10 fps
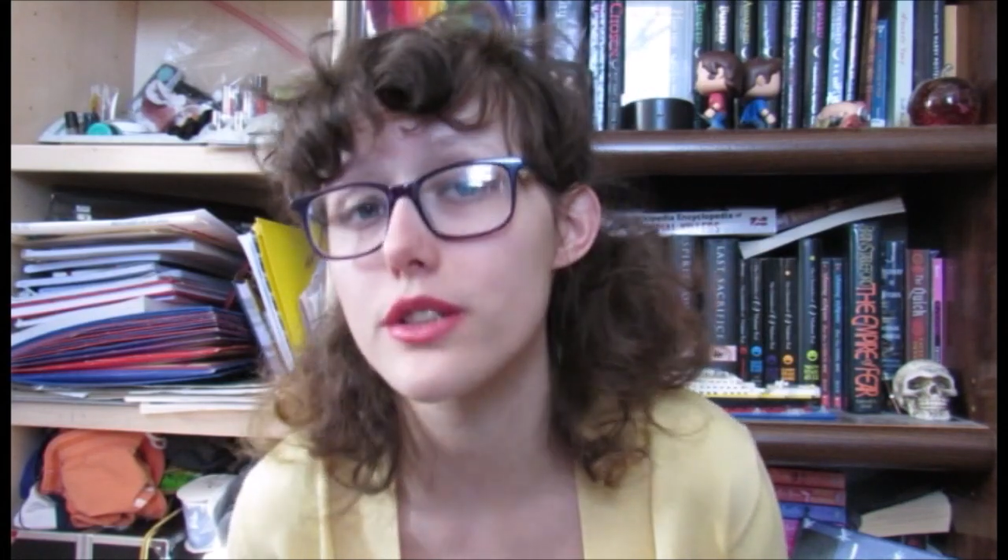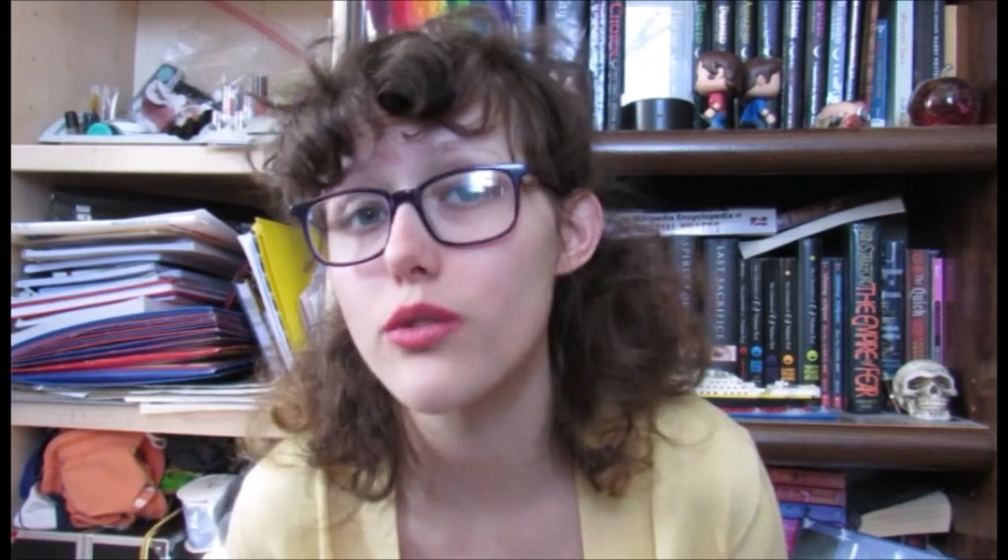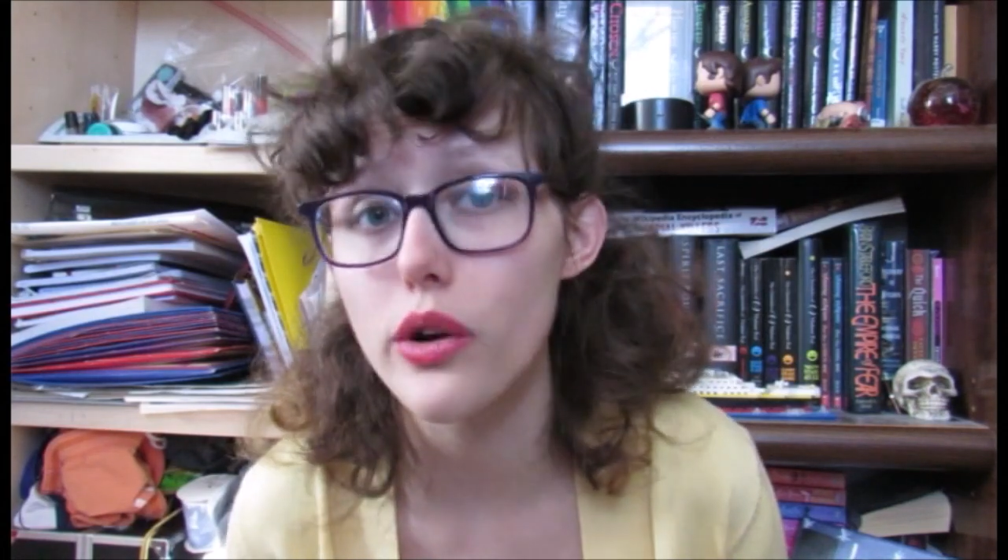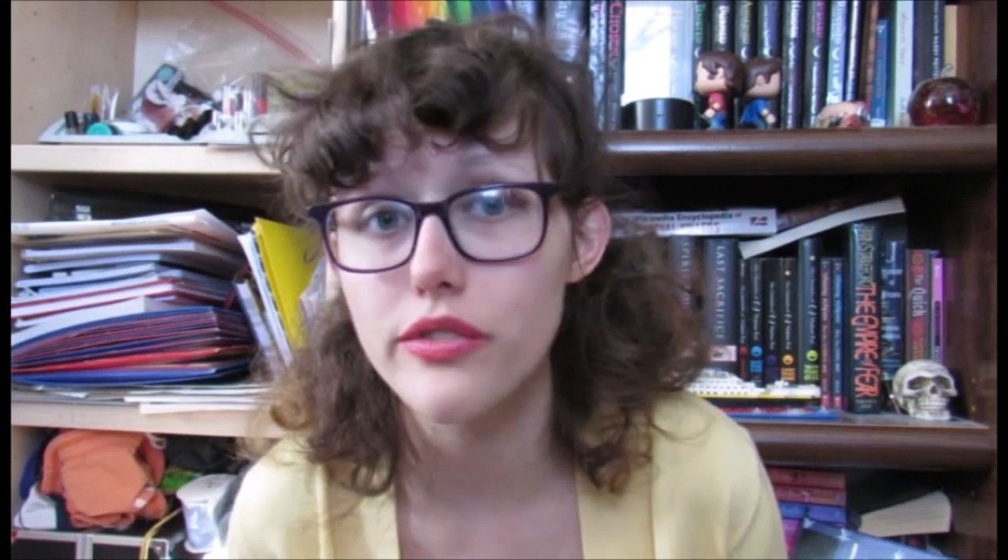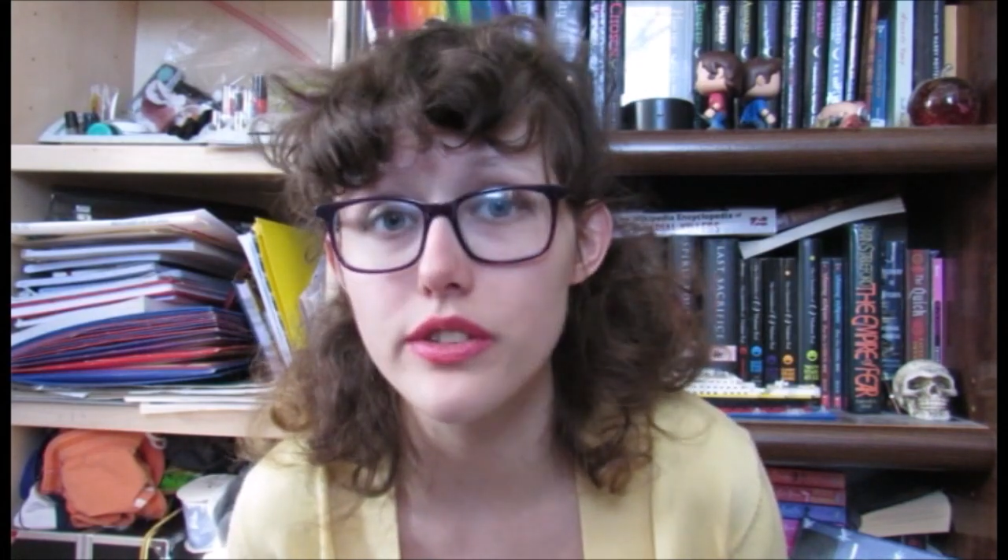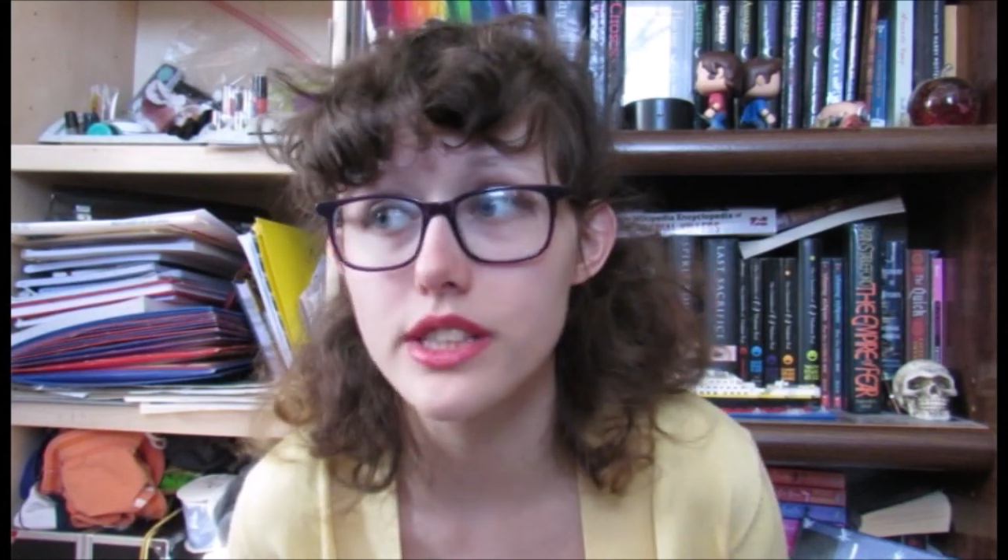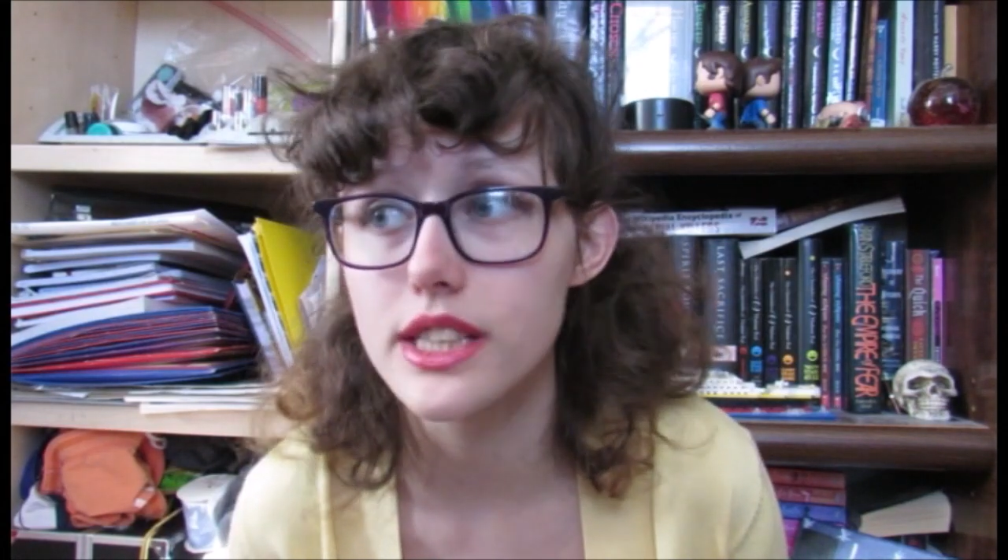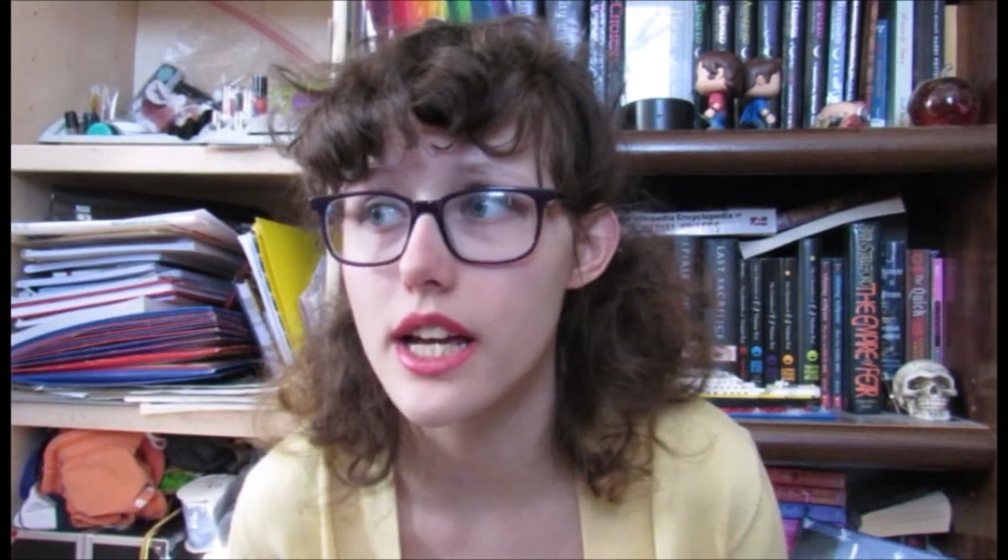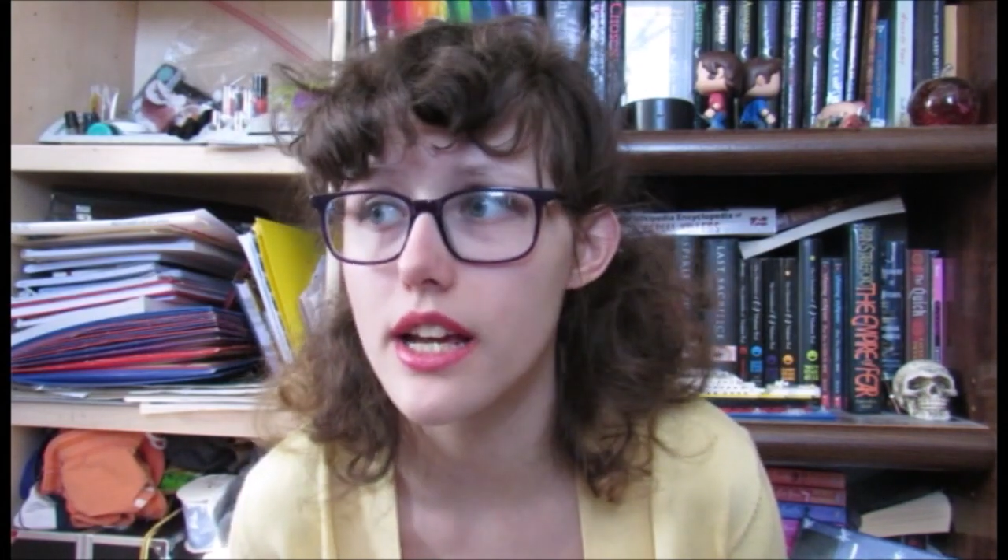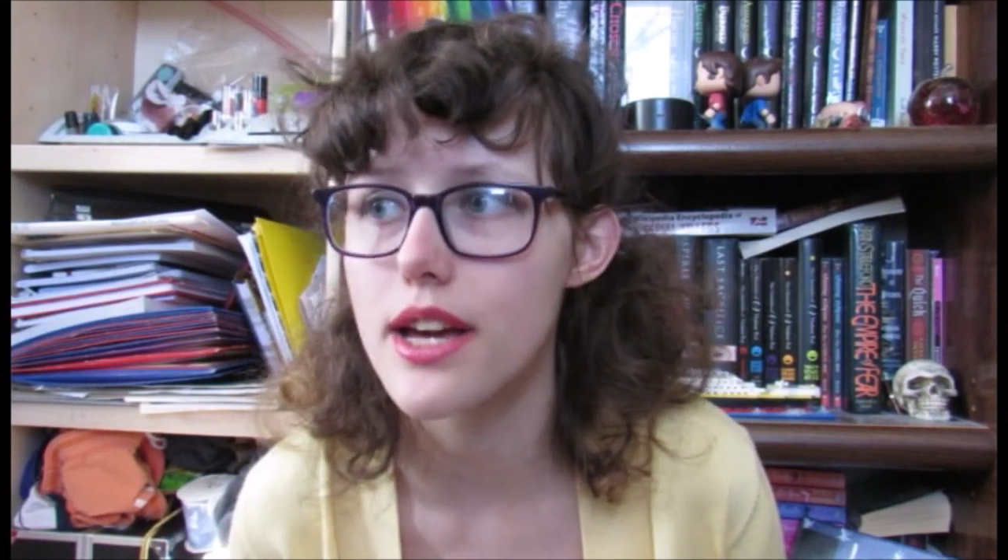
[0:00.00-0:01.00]

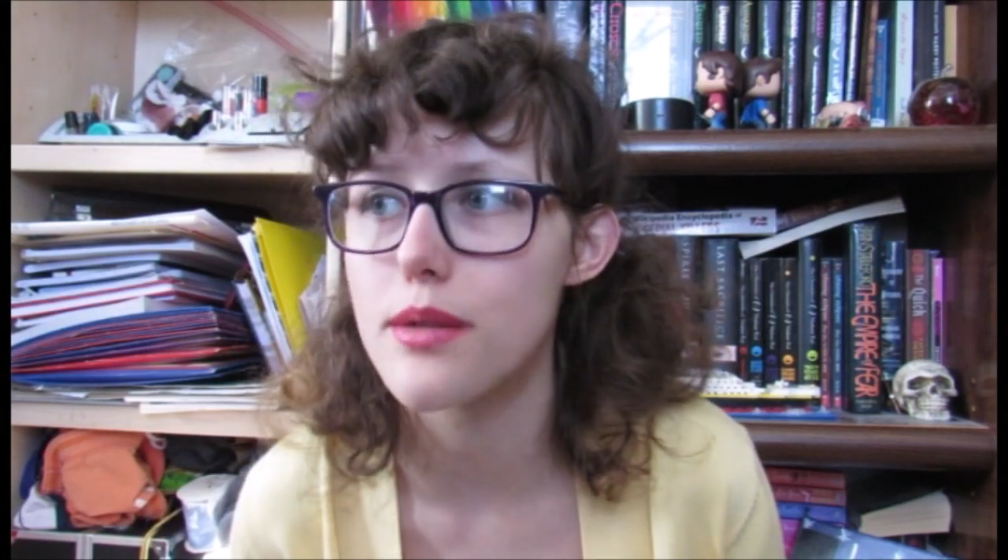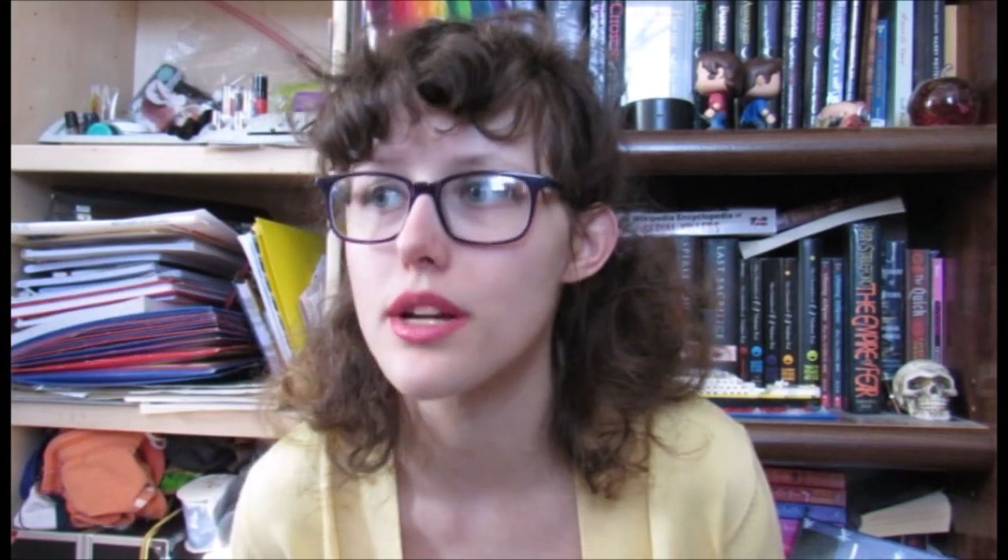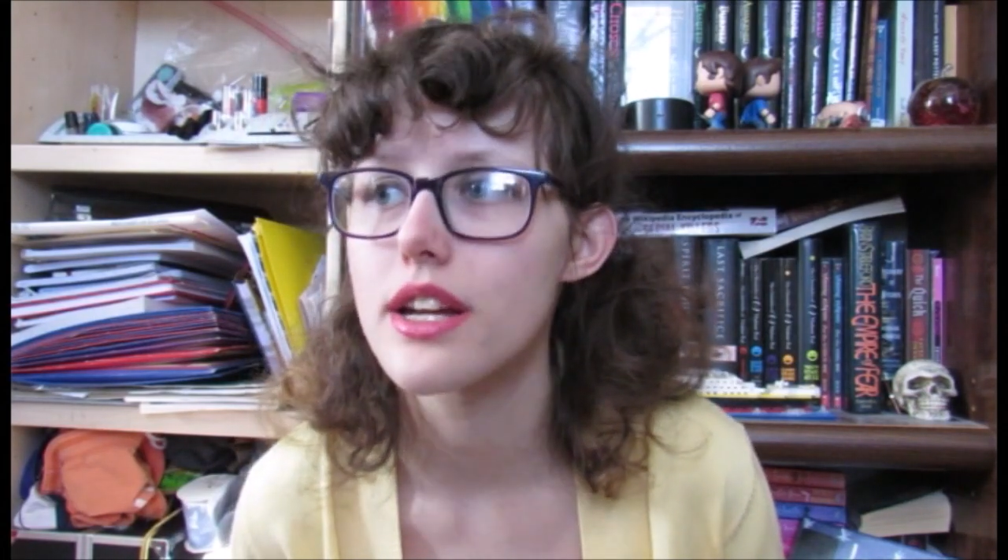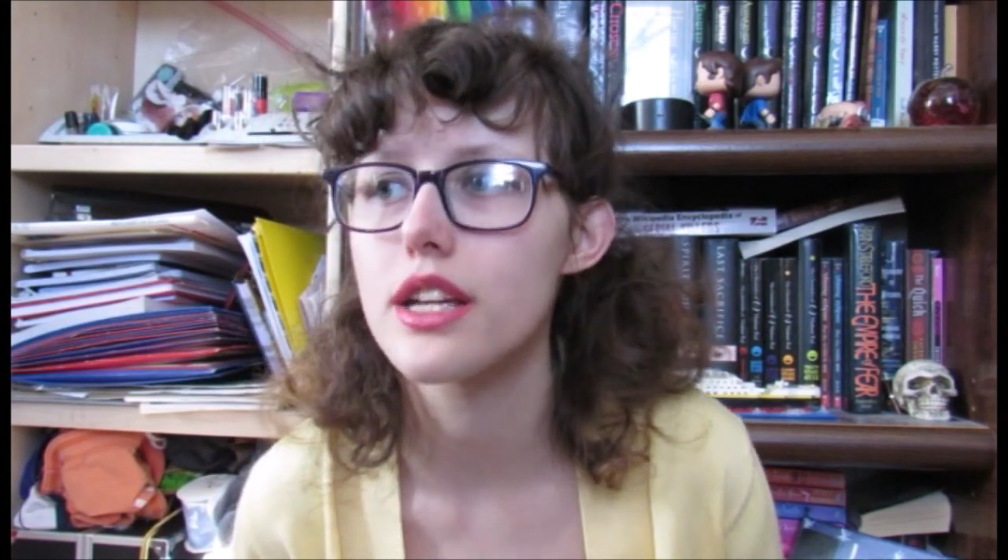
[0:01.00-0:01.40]
4:15 a.m.,